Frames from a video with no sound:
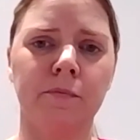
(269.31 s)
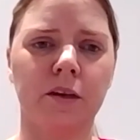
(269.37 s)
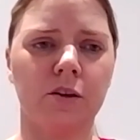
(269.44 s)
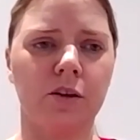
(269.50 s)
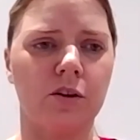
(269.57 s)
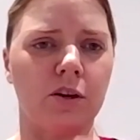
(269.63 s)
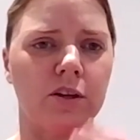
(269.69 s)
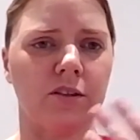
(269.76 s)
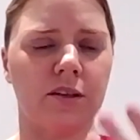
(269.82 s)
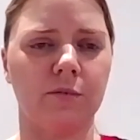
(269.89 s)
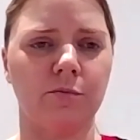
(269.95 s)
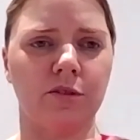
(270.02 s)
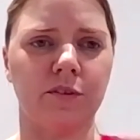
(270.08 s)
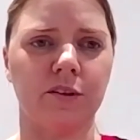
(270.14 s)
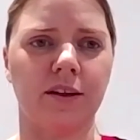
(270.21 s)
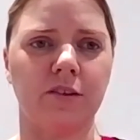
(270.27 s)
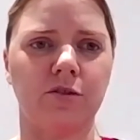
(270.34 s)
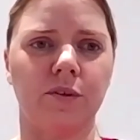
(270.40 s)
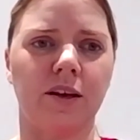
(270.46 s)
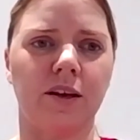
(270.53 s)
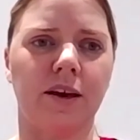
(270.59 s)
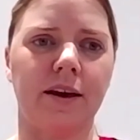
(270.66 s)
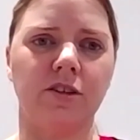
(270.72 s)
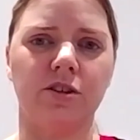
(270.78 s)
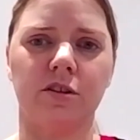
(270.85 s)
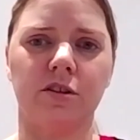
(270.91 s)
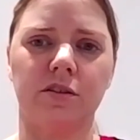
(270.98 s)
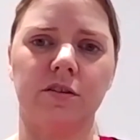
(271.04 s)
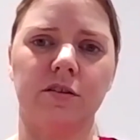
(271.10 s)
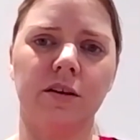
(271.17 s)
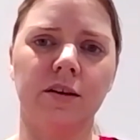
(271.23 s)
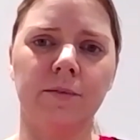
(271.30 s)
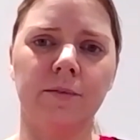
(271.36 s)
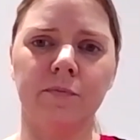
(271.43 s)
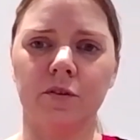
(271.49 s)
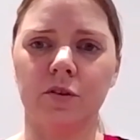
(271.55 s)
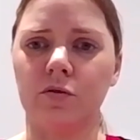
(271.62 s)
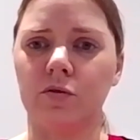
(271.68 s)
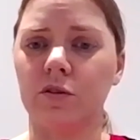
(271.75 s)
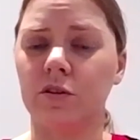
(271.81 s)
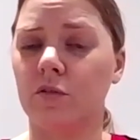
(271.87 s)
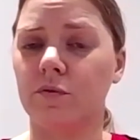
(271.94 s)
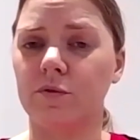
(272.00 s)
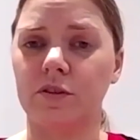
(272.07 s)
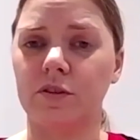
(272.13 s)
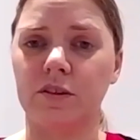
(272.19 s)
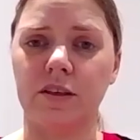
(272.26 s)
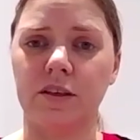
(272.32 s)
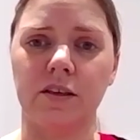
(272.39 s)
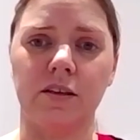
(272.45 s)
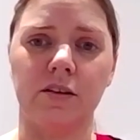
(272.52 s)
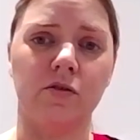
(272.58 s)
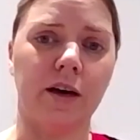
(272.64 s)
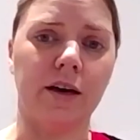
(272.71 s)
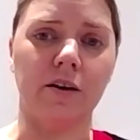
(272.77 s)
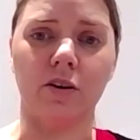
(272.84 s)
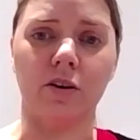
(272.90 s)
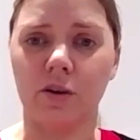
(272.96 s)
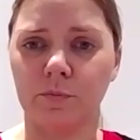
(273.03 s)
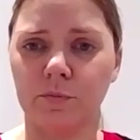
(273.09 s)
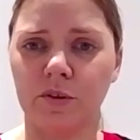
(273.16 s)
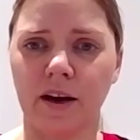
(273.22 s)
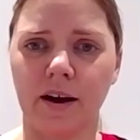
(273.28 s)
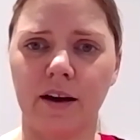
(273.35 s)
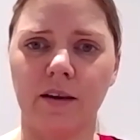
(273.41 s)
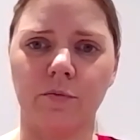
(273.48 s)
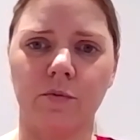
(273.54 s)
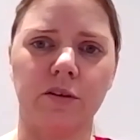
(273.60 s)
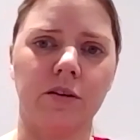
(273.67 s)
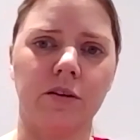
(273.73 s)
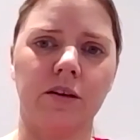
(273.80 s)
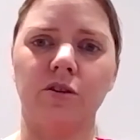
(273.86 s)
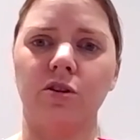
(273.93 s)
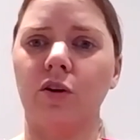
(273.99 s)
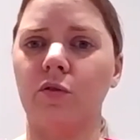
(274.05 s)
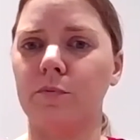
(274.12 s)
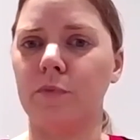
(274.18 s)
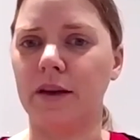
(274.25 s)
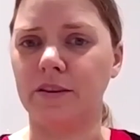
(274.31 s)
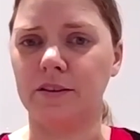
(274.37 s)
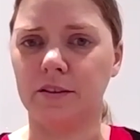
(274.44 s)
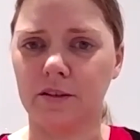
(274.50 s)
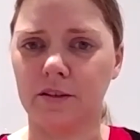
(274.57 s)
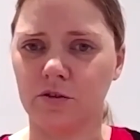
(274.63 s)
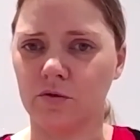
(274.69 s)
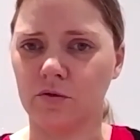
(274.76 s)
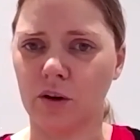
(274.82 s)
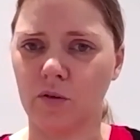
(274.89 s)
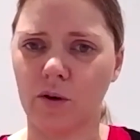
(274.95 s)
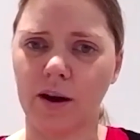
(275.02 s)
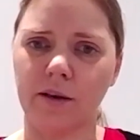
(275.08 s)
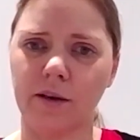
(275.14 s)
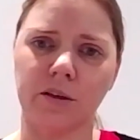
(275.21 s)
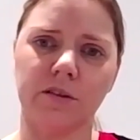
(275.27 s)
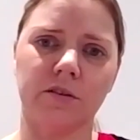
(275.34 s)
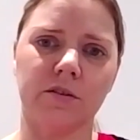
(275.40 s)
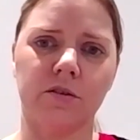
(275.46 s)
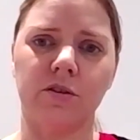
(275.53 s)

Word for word: You know, in terms of electrification, you can often see greater uptime and, and lower maintenance requirements.